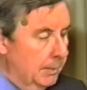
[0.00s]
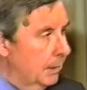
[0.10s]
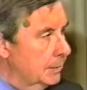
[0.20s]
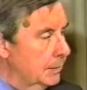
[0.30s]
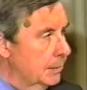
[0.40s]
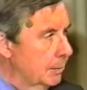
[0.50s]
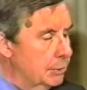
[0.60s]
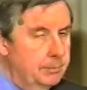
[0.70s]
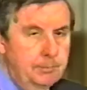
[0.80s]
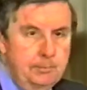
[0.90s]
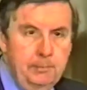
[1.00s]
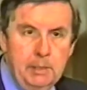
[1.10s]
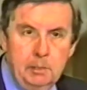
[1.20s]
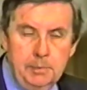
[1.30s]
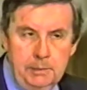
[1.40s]
Paris is a much
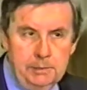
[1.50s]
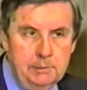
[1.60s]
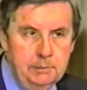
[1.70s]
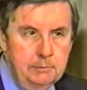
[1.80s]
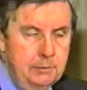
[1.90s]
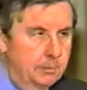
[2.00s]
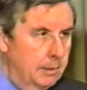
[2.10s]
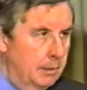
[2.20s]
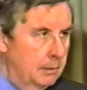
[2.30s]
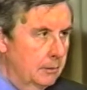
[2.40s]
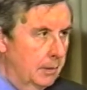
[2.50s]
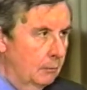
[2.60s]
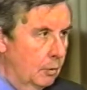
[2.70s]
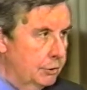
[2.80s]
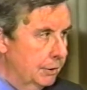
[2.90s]
better place to be
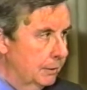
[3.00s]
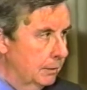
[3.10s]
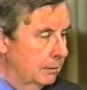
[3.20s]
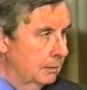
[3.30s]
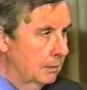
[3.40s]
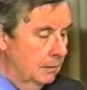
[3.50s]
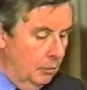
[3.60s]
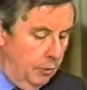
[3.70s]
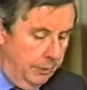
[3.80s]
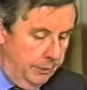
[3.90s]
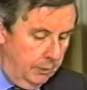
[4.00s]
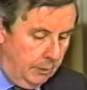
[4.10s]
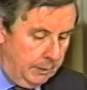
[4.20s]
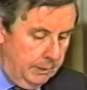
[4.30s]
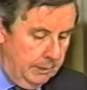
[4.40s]
than Washington or New
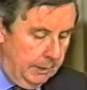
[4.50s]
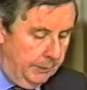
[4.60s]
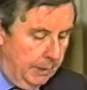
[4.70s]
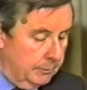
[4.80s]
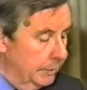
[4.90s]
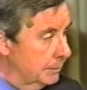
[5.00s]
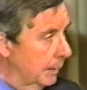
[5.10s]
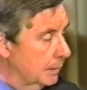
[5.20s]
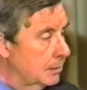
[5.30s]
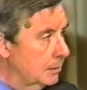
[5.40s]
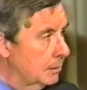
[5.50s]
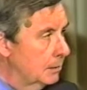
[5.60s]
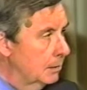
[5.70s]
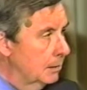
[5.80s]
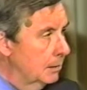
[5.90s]
York in that respect.
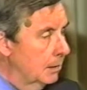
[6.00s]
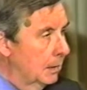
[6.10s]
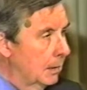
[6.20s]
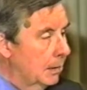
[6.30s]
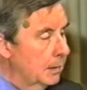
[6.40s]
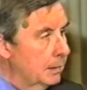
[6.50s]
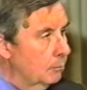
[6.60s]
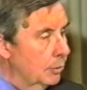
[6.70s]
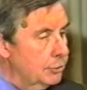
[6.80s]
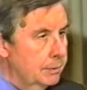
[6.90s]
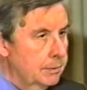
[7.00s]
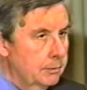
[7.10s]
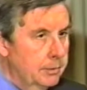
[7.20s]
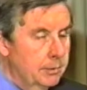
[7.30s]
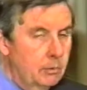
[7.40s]
Uh, in
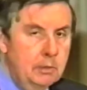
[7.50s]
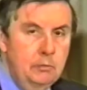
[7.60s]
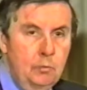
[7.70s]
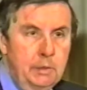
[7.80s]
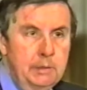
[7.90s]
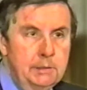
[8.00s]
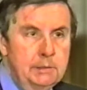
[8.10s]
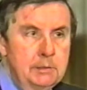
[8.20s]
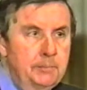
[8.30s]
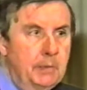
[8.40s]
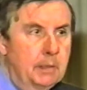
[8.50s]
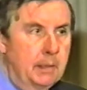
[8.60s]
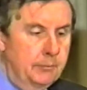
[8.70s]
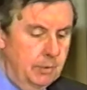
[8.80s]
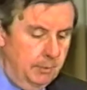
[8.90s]
Washington or New York, one is
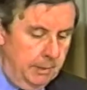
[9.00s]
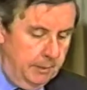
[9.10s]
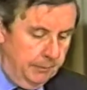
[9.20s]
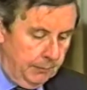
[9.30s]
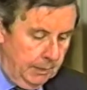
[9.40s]
inevitably